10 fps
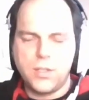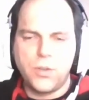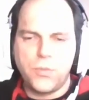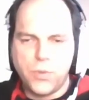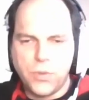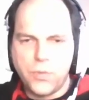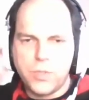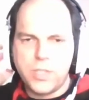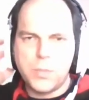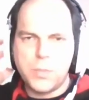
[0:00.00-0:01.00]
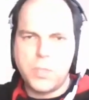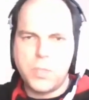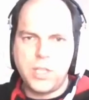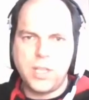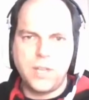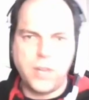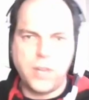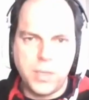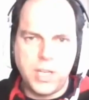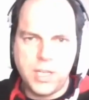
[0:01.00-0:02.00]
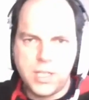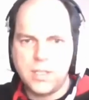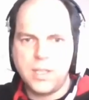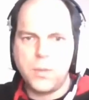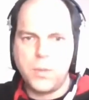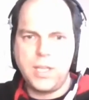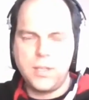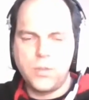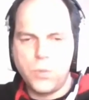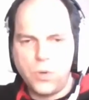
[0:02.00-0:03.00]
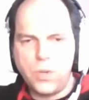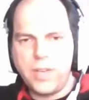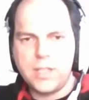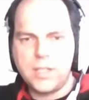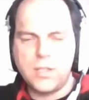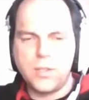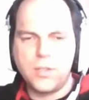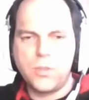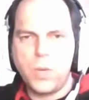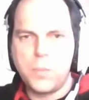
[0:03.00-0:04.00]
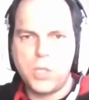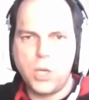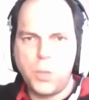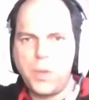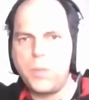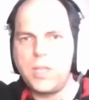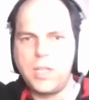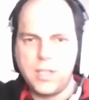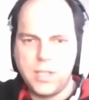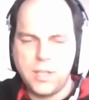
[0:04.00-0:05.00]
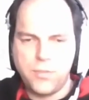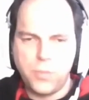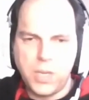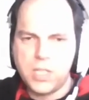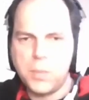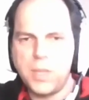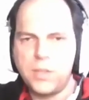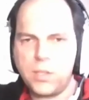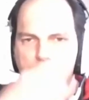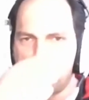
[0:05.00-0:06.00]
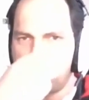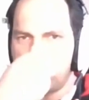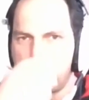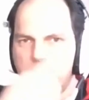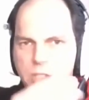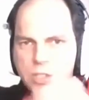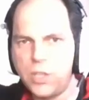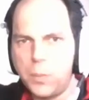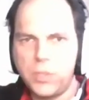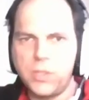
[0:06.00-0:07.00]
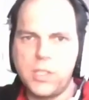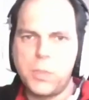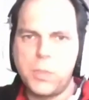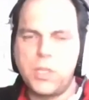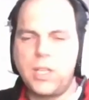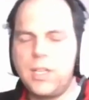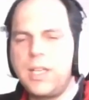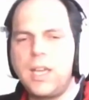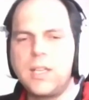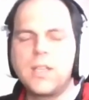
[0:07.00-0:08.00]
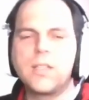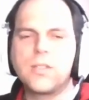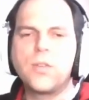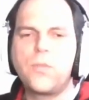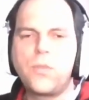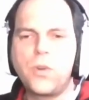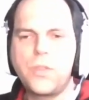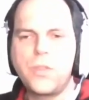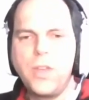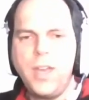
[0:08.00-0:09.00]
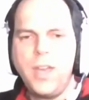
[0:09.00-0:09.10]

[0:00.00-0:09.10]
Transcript: you know for, for this particular recommendation, uh, we need the raw events on the web shop and we need the information about the users dumped on this particular day and, and so forth.